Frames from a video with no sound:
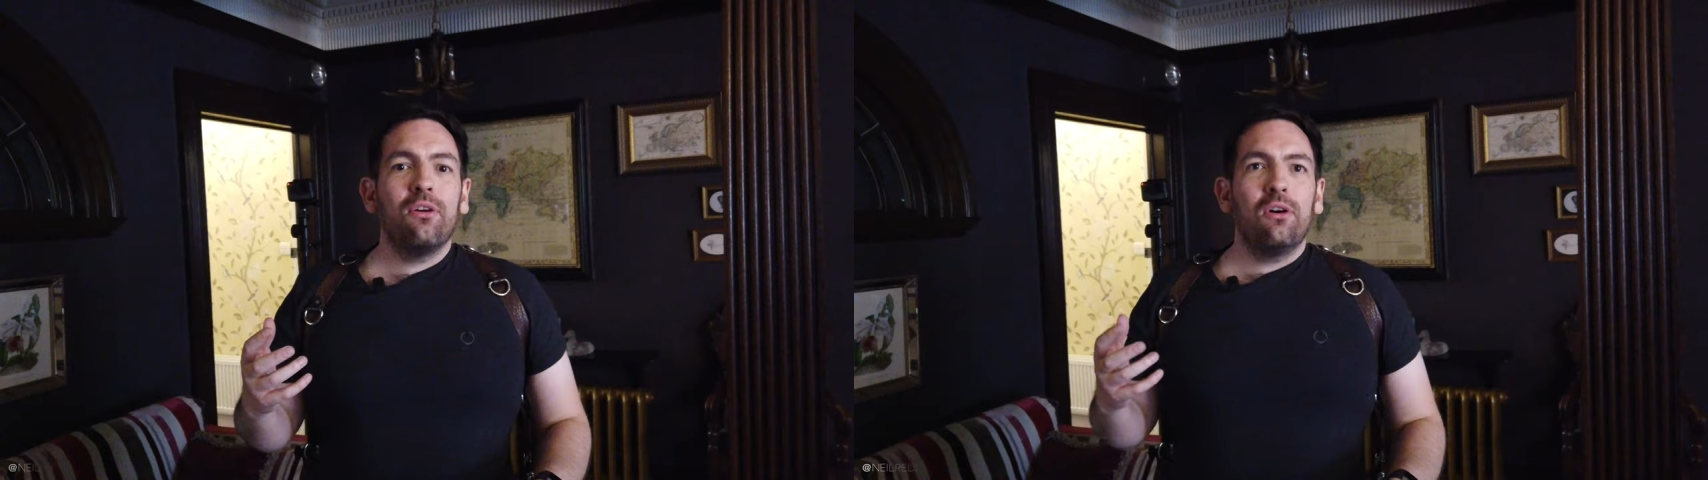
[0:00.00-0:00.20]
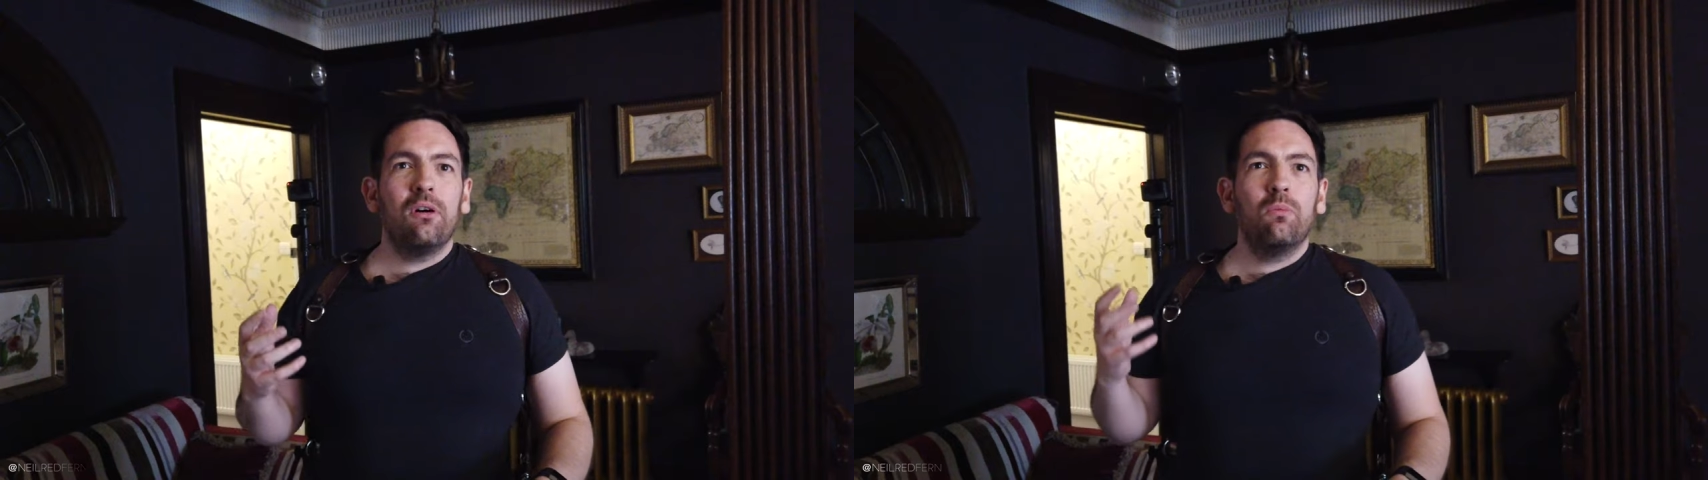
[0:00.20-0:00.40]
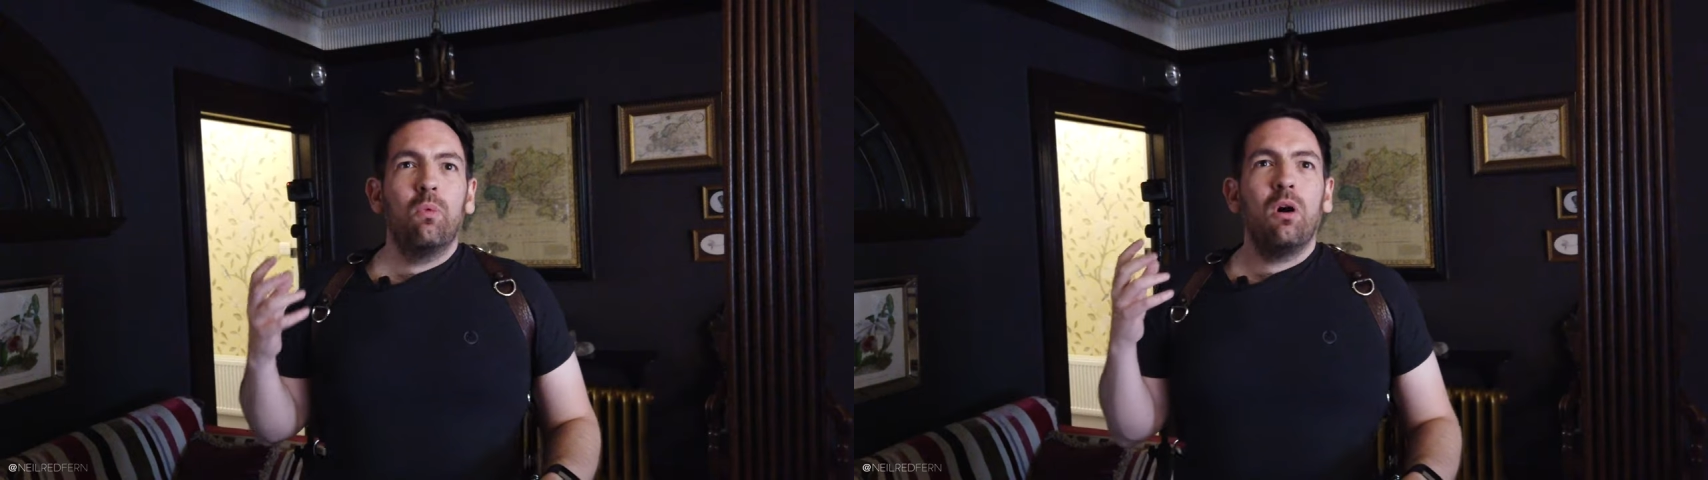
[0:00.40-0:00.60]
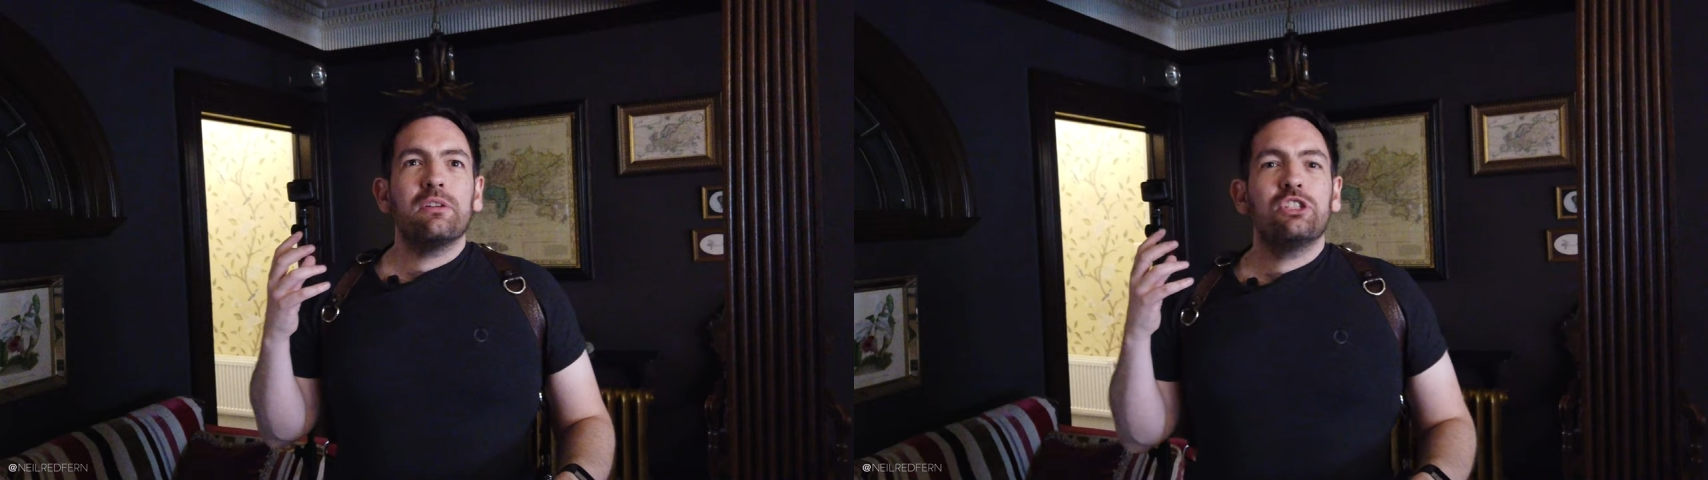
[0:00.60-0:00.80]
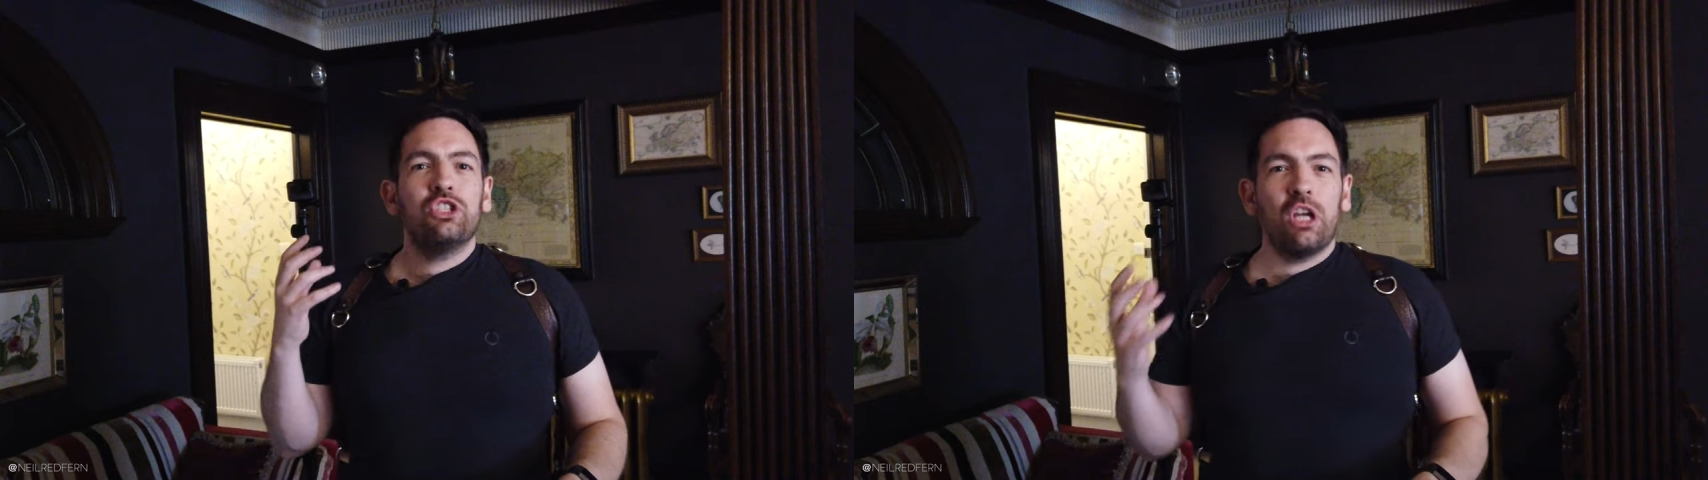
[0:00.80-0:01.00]
thought,
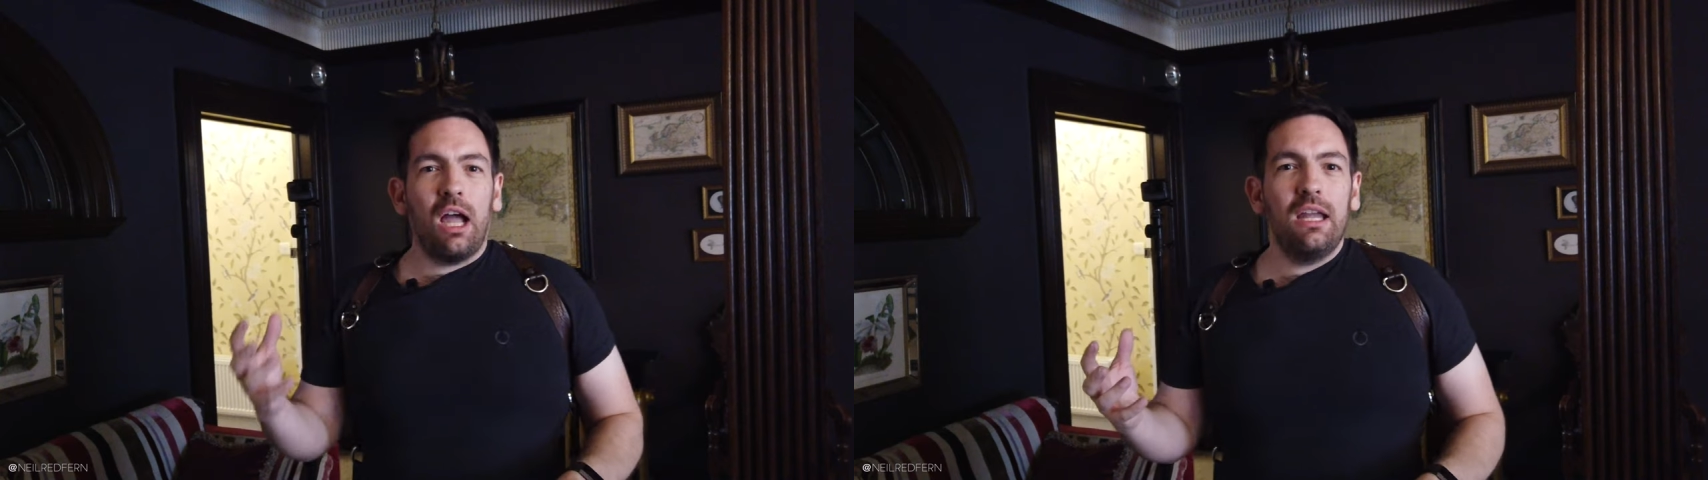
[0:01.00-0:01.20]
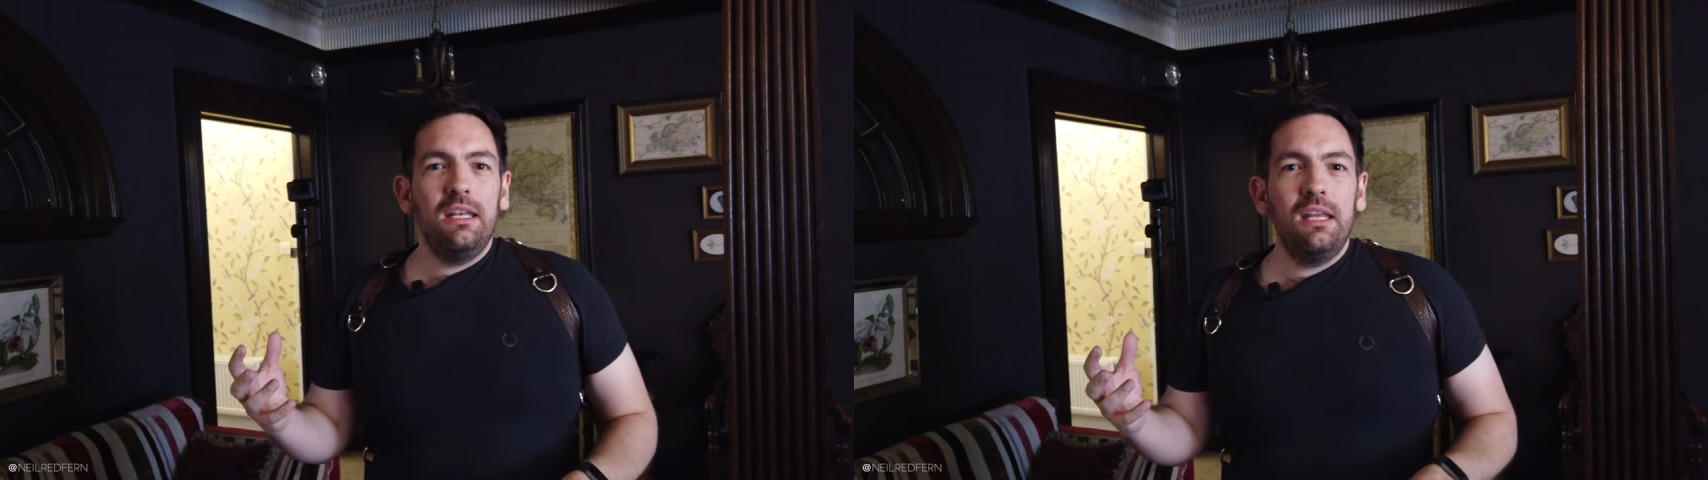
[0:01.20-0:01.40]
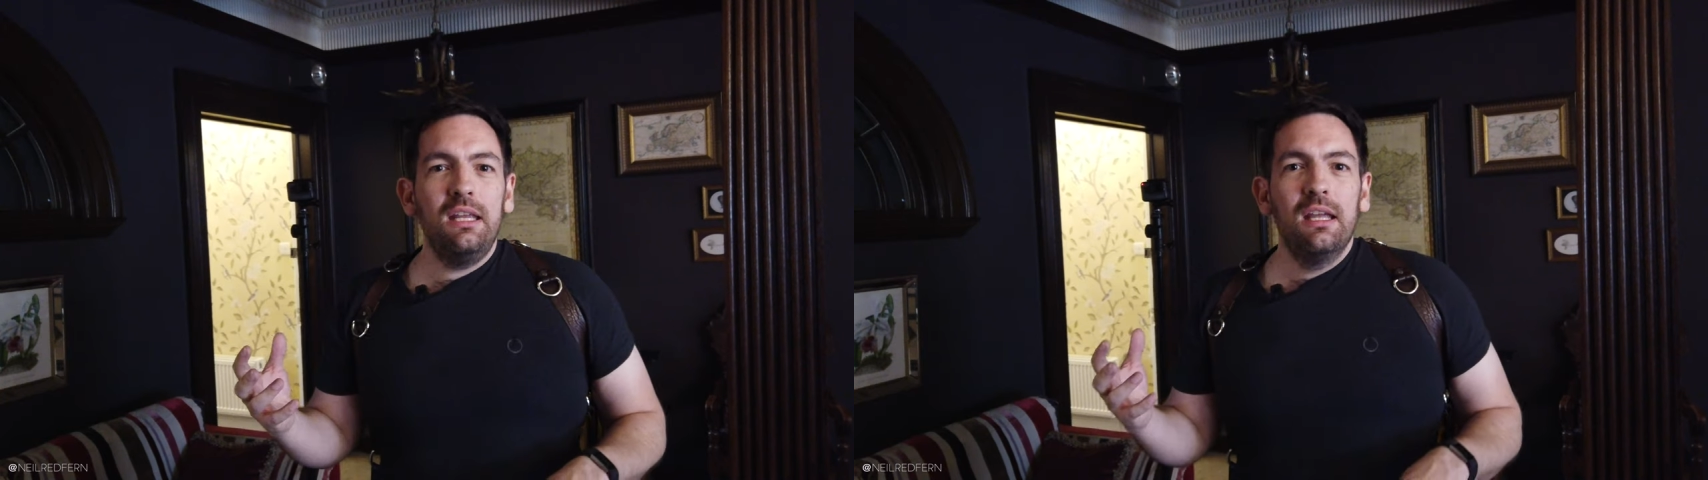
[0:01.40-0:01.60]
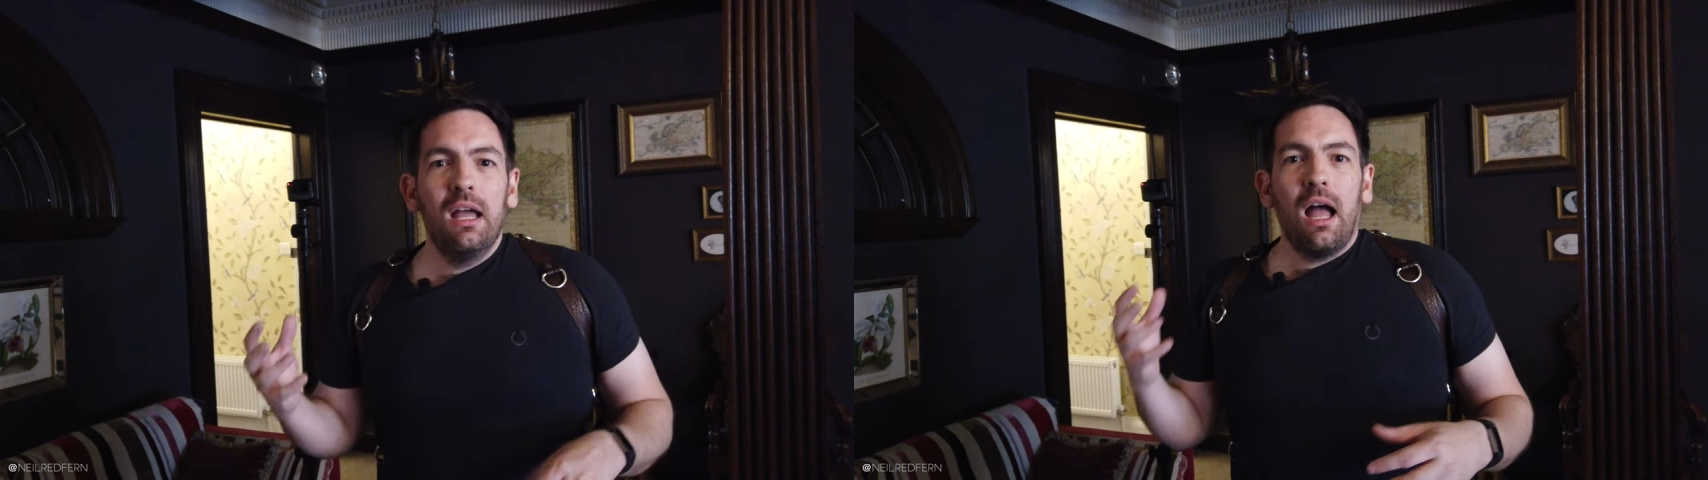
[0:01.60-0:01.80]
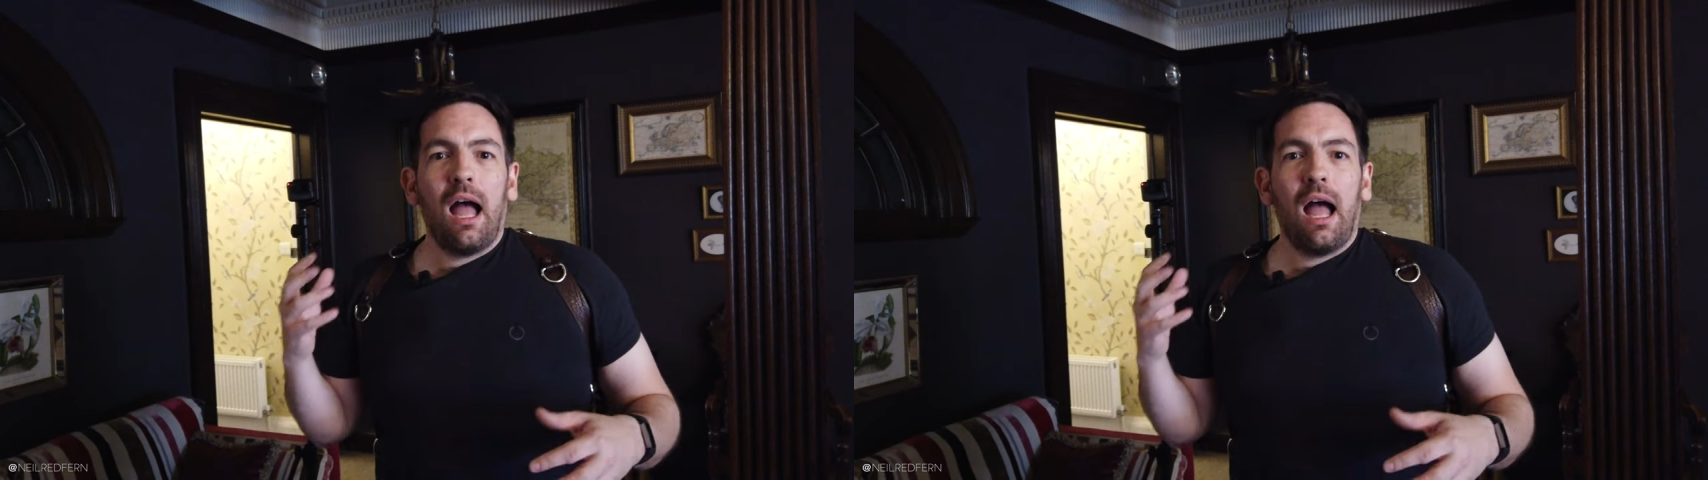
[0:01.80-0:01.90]
what's shiny